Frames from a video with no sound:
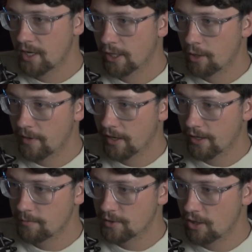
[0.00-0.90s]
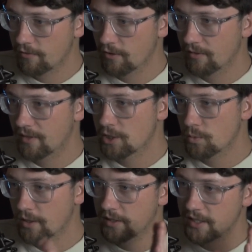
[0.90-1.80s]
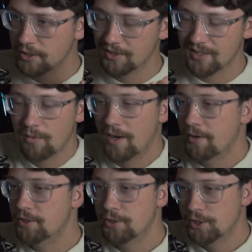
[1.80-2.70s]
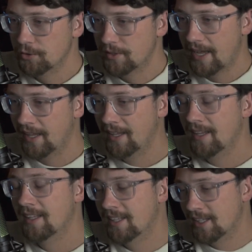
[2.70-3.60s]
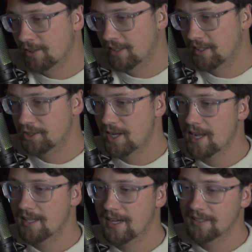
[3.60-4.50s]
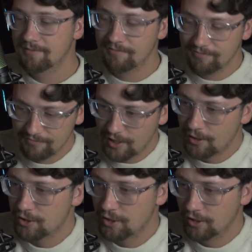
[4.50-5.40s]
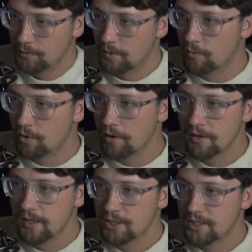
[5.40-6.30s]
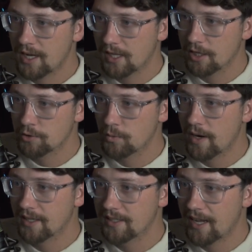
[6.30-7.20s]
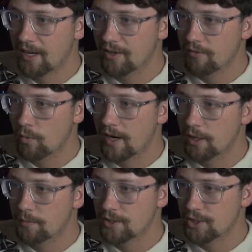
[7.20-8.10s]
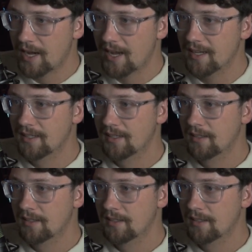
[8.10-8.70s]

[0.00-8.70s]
Gobert comes over. This one initially, I was like, why would you shoot that? Then I looked at the shot clock, understood a little bit more. Shot clock was winding down. You have a wide open shot.